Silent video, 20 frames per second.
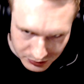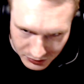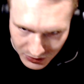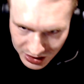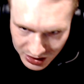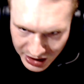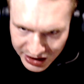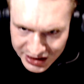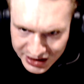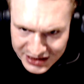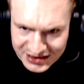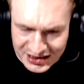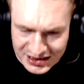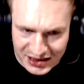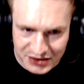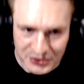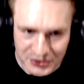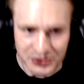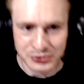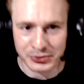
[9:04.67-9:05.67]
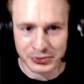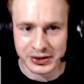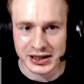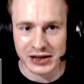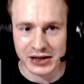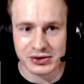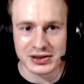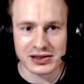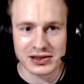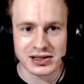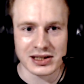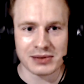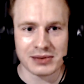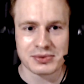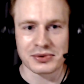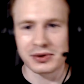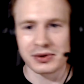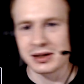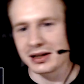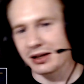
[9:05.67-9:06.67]
I guess I can just read out the teams
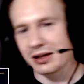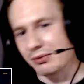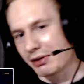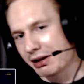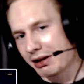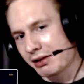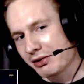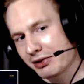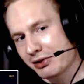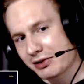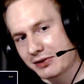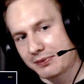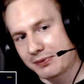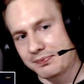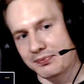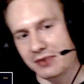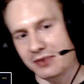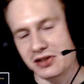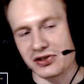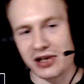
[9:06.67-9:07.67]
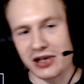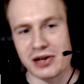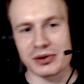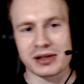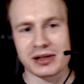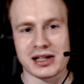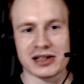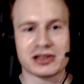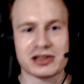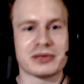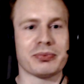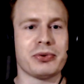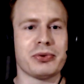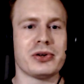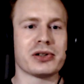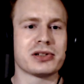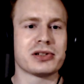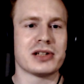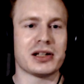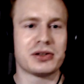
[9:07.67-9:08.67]
quickly. Why not? Shoutcaster
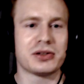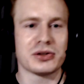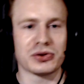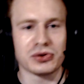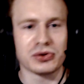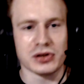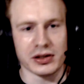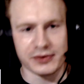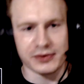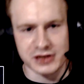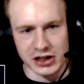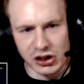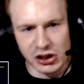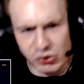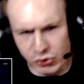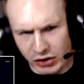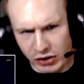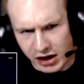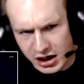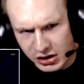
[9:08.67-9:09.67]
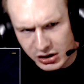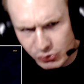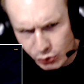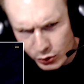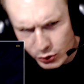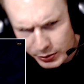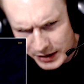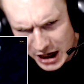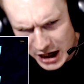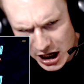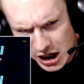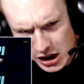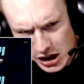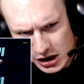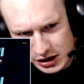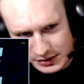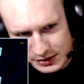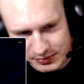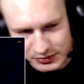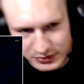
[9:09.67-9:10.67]
Broxah at your service in Group
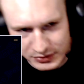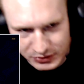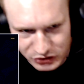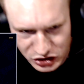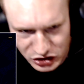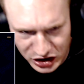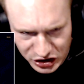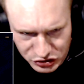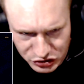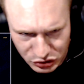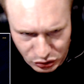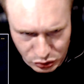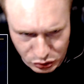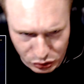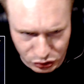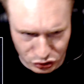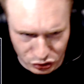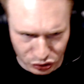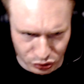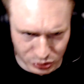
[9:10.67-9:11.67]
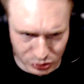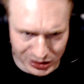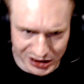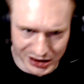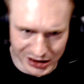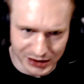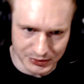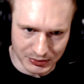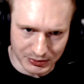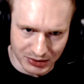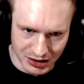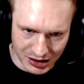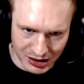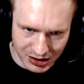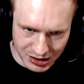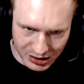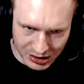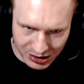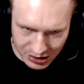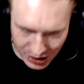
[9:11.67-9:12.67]
A. G2 Suning
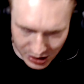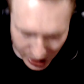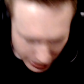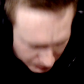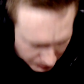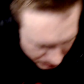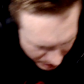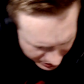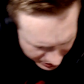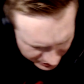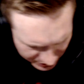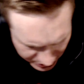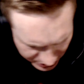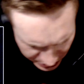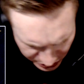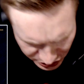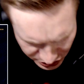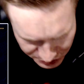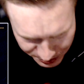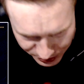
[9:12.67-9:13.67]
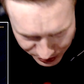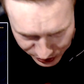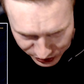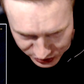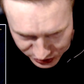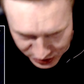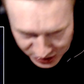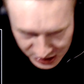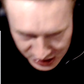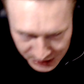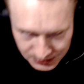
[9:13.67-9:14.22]
and Maki Esports.